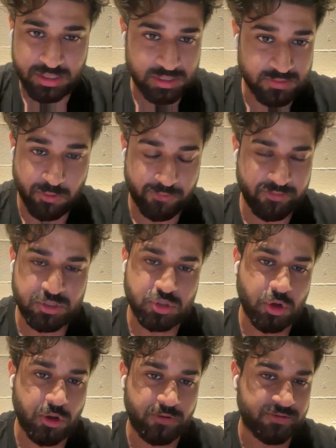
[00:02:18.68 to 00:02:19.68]
And this is what
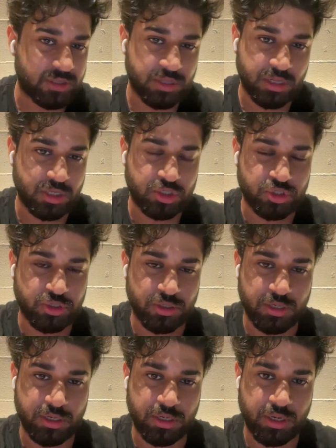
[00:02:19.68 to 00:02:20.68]
we solved in the
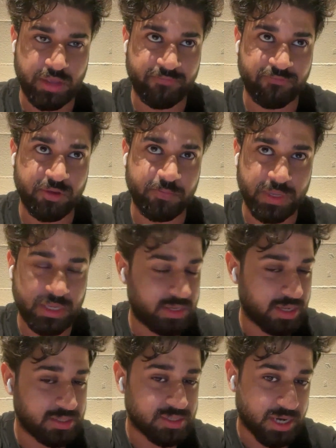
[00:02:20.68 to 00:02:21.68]
initial
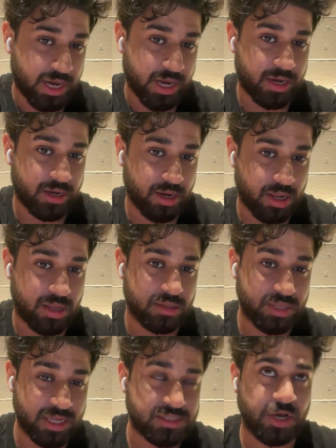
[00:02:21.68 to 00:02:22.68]
MVP test. And
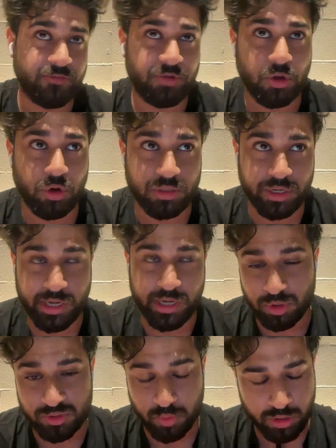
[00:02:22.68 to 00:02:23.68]
that's how we got
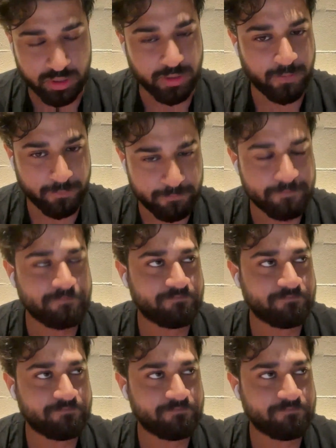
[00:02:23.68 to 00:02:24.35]
the demos booked.